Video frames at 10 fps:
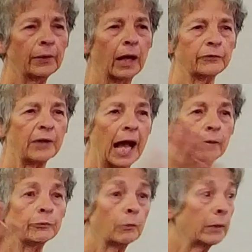there are
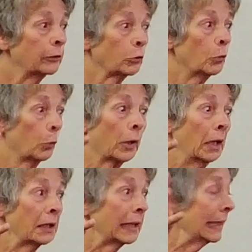times when we do
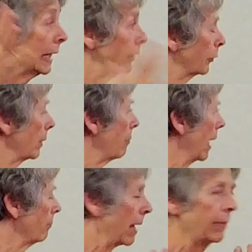really need to
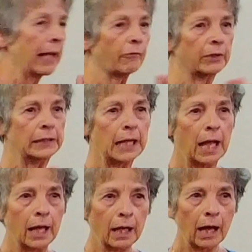repent, maybe every
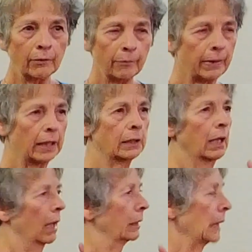day. I repent
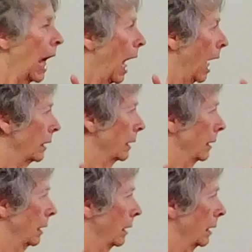a lot.
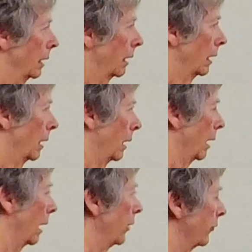This